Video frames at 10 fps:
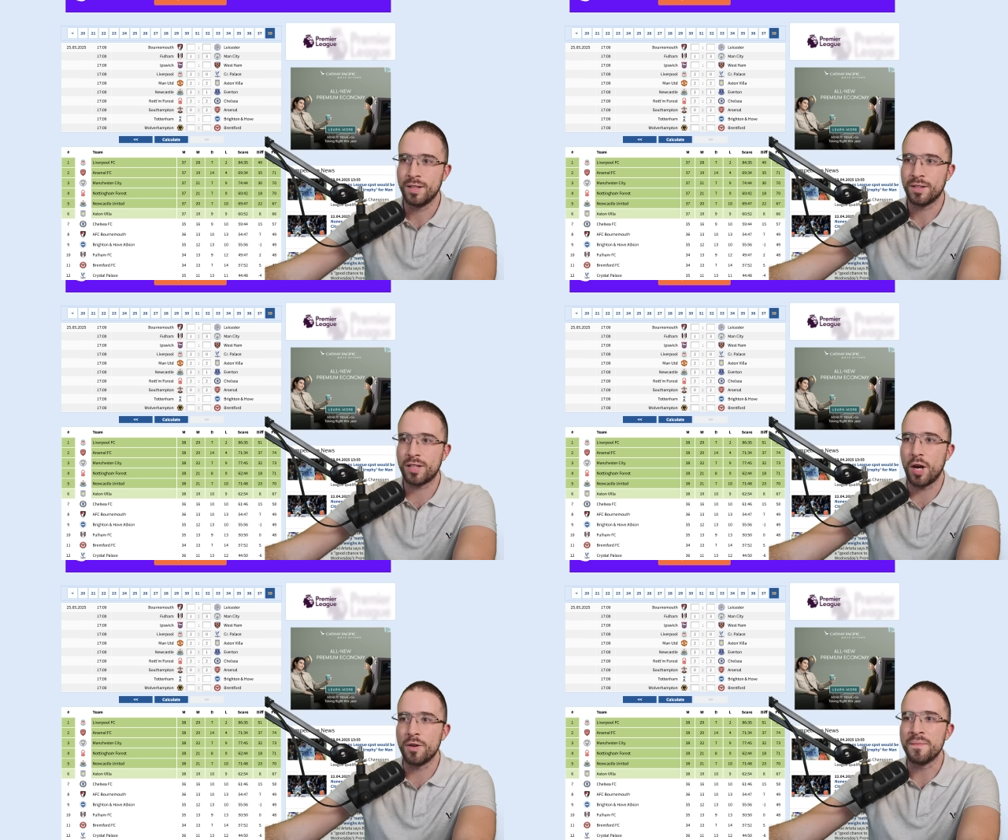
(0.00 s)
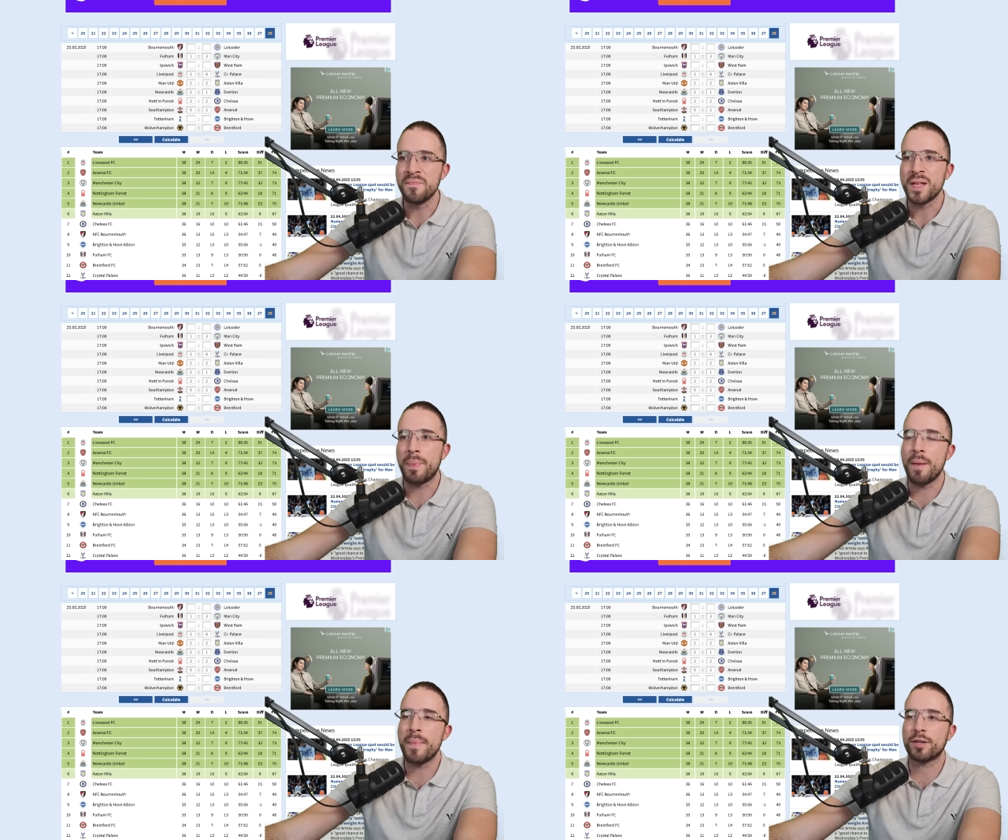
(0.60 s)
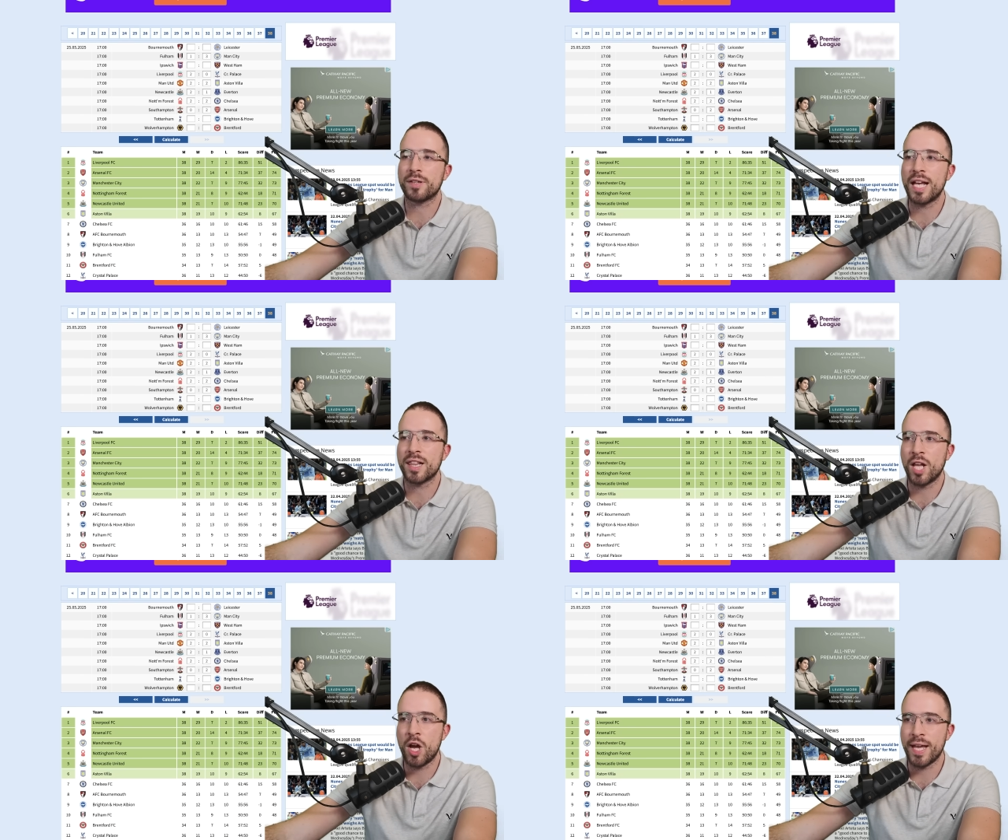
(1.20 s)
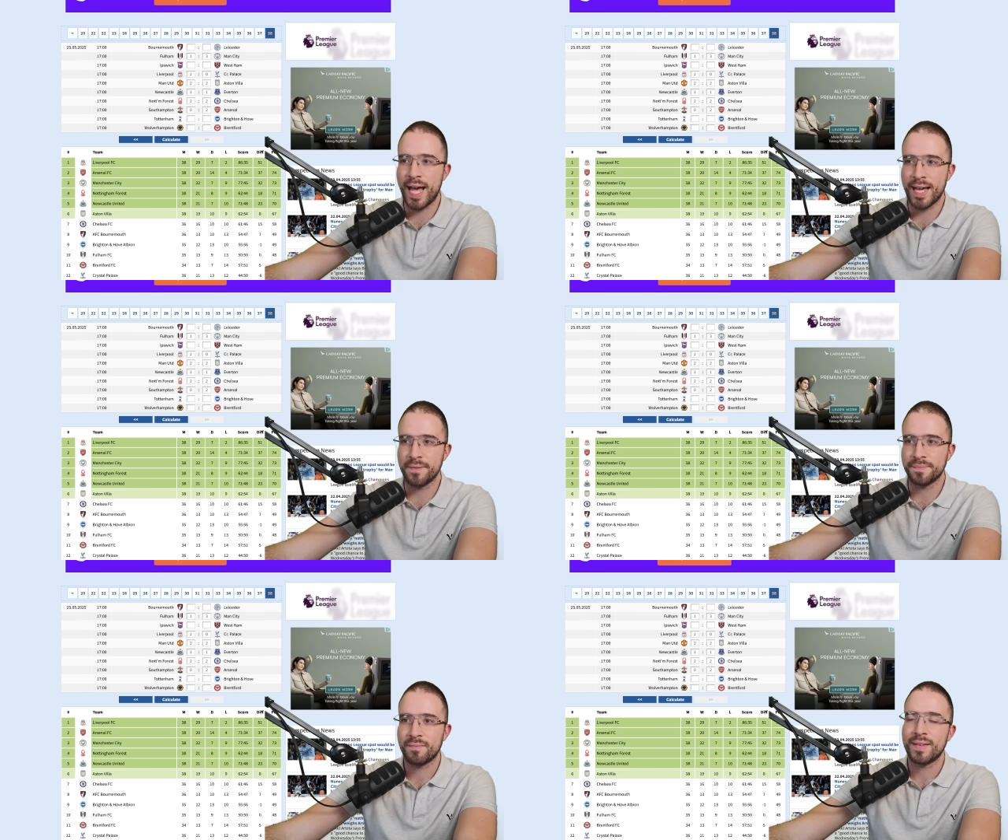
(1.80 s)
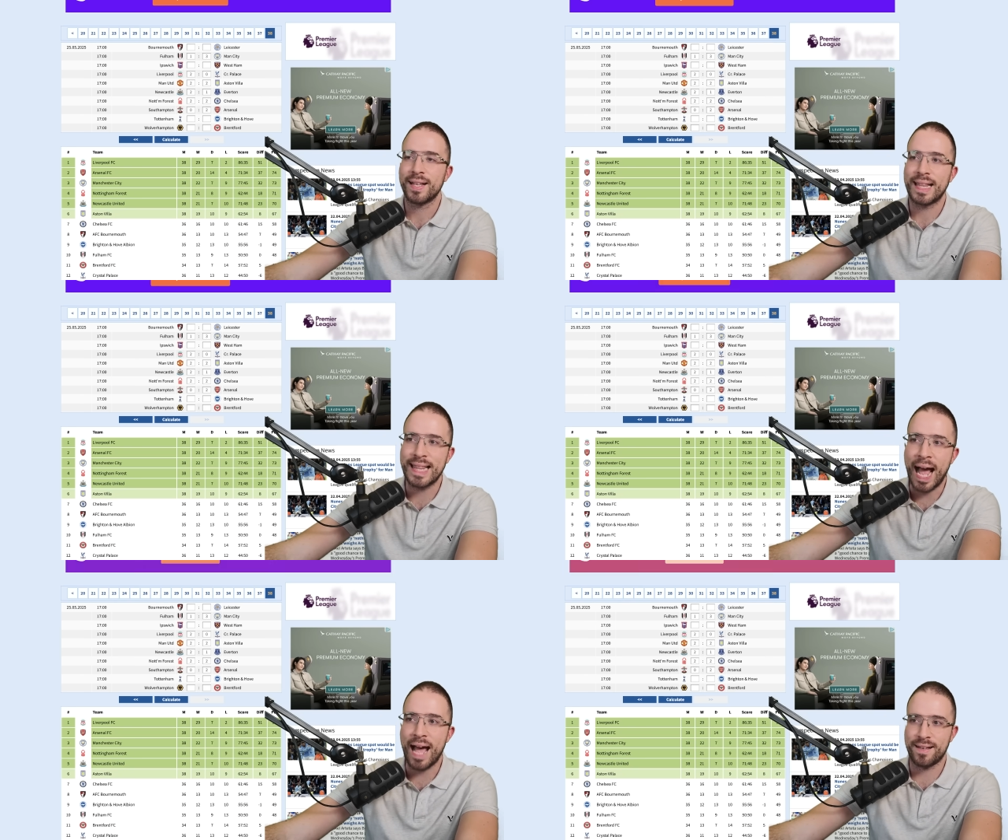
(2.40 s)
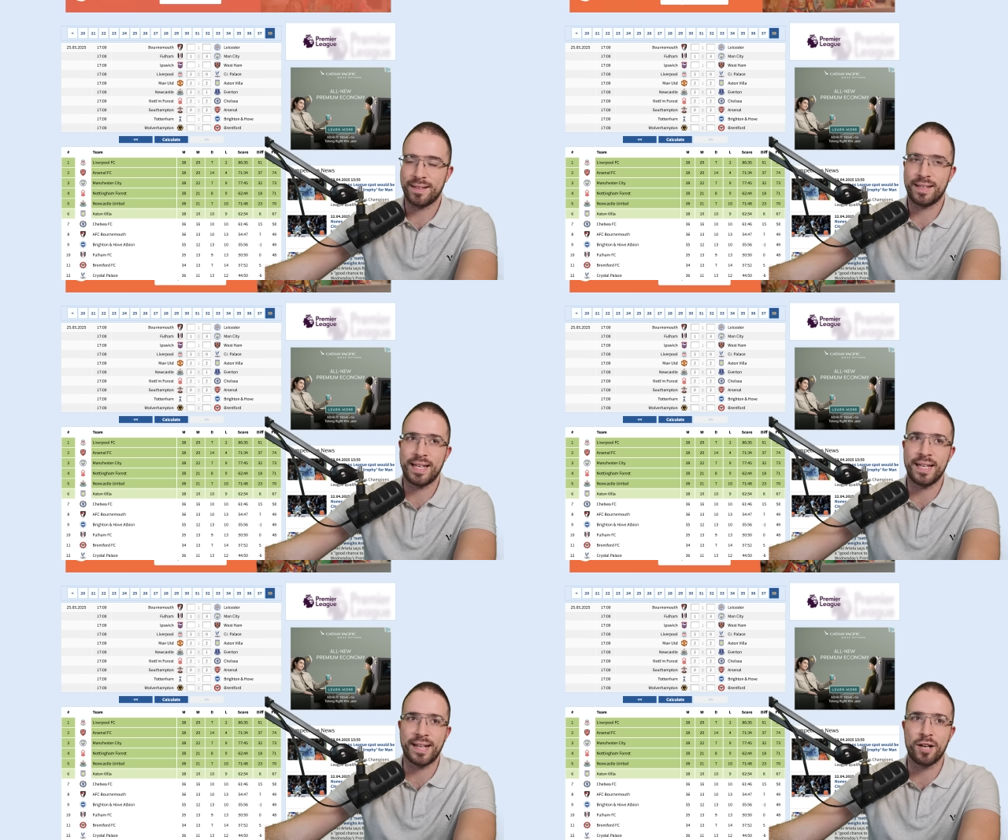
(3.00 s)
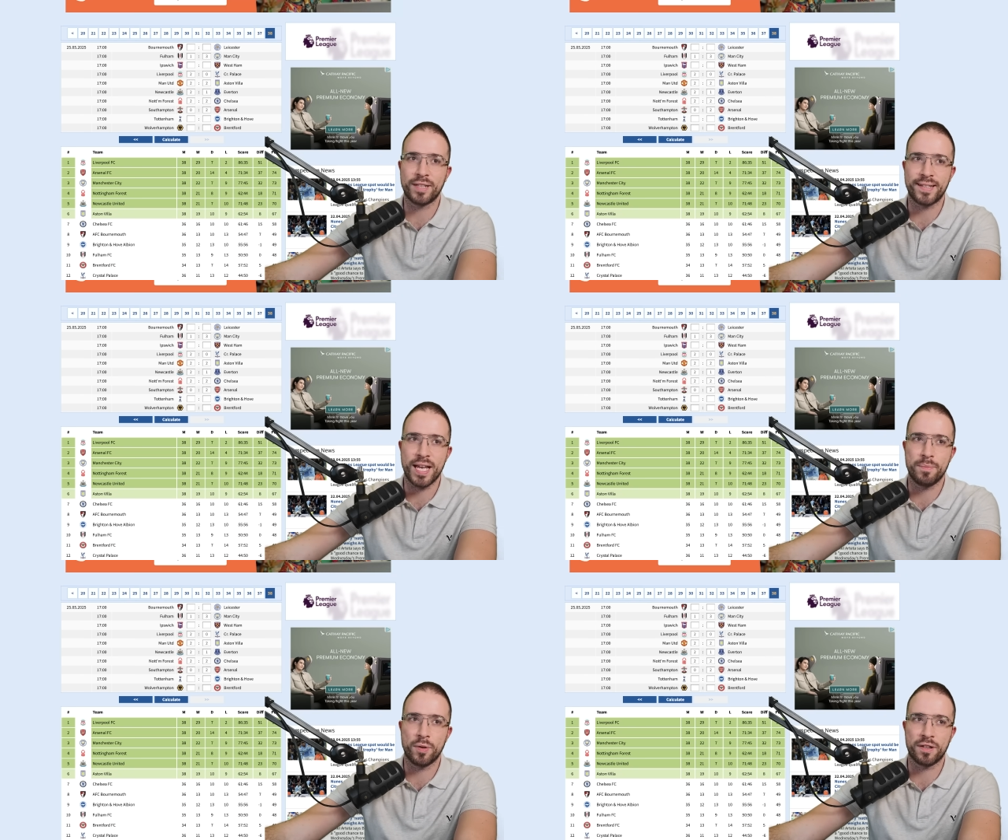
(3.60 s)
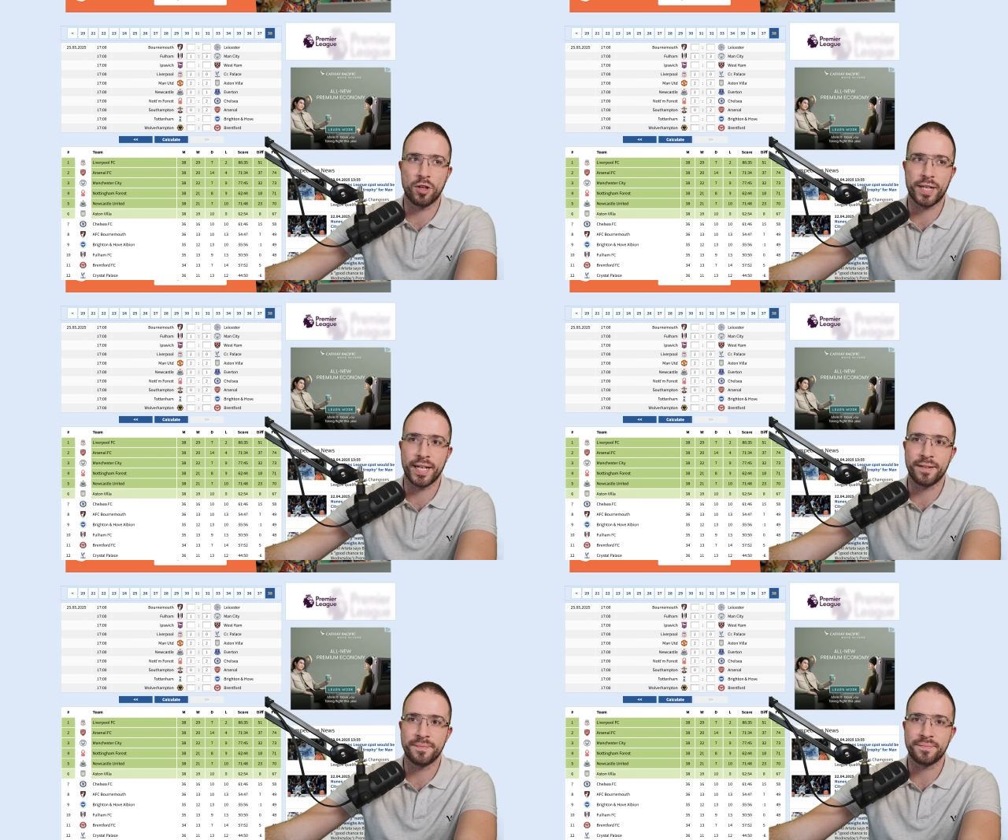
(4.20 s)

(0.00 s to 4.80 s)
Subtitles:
So by match day 38, that is how the table is looking.